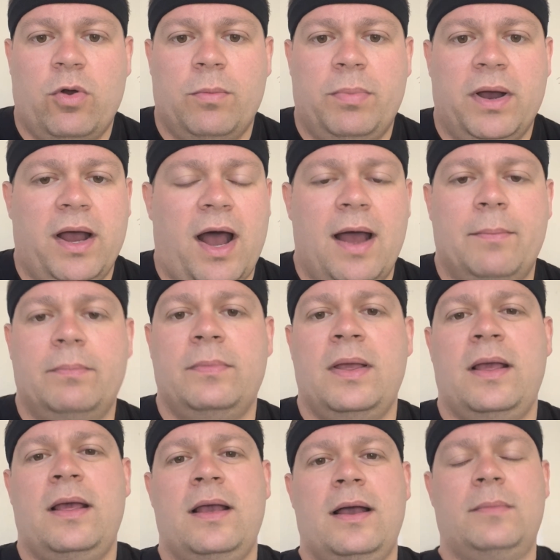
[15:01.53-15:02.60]
but I'm
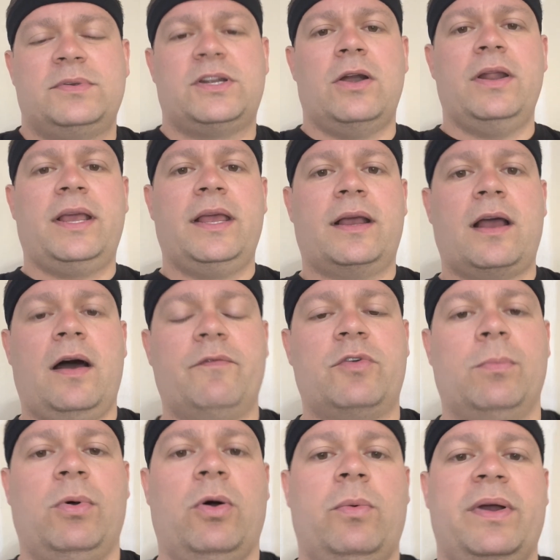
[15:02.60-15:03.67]
starting to get
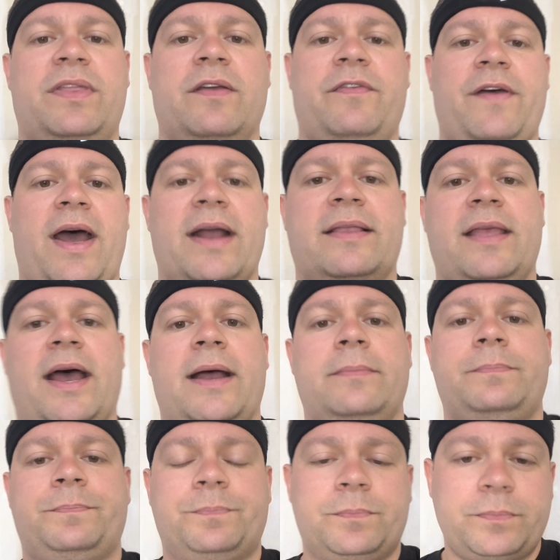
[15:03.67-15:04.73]
comfortable with the fact
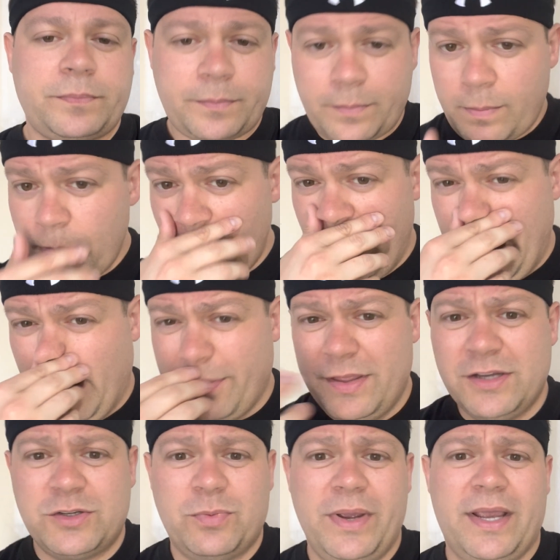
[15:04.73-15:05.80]
that, hey, on
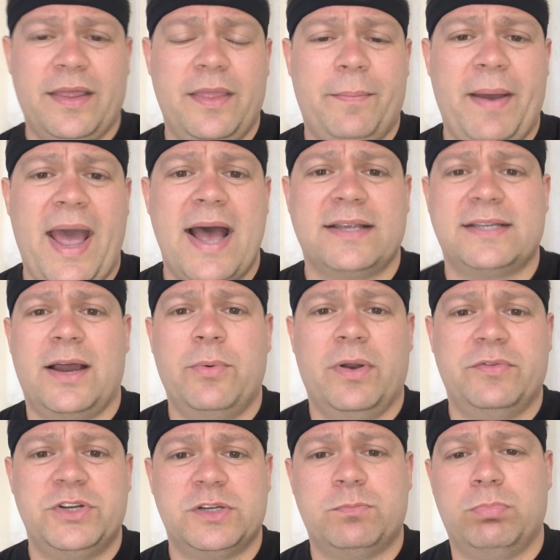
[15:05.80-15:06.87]
this week in the past, I would
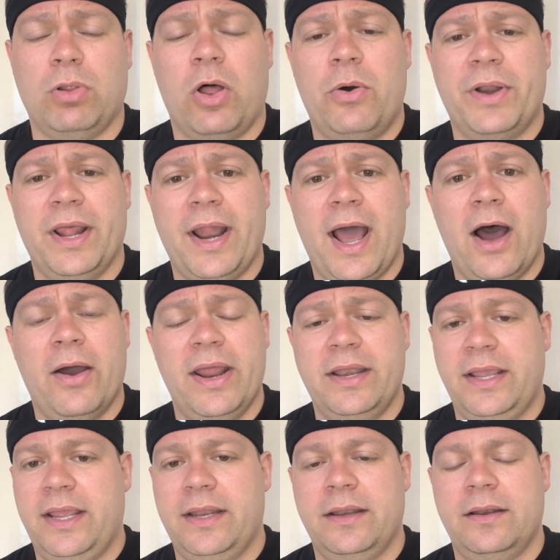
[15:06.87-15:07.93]
have just blown it out and
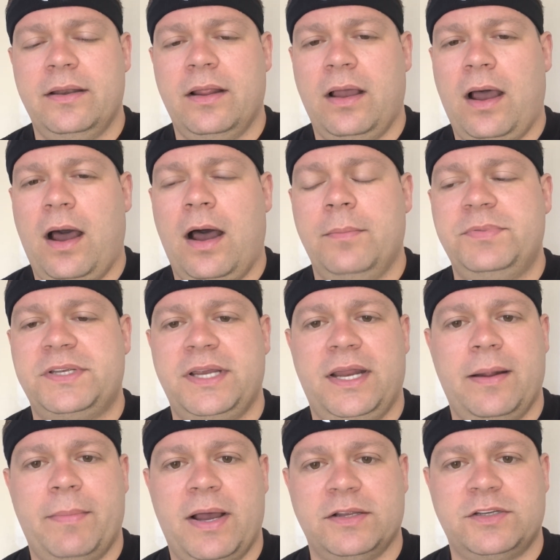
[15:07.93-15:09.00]
eaten
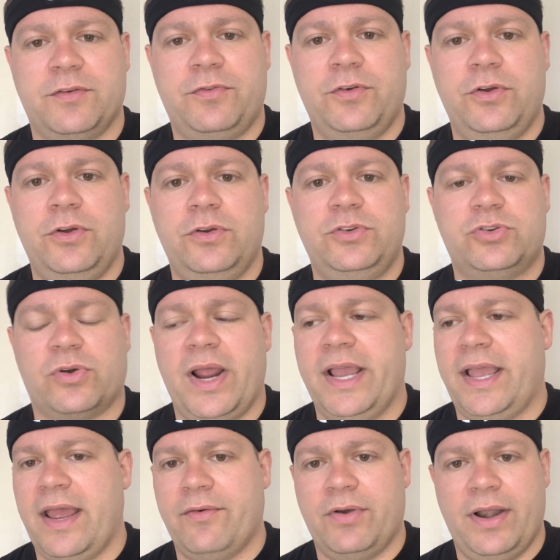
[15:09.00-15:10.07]
obscene amounts of food,
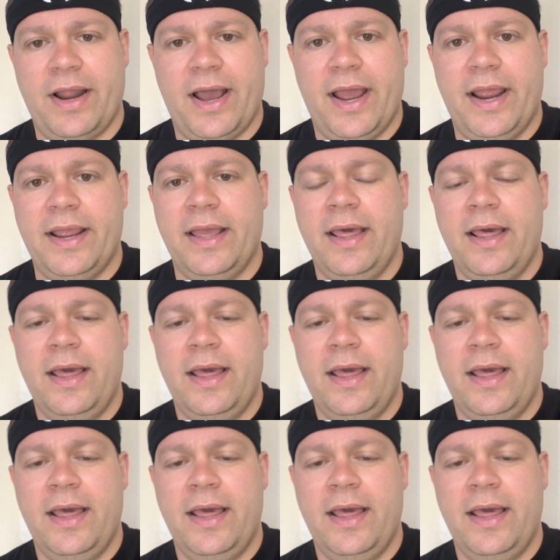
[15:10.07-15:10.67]
drank every night,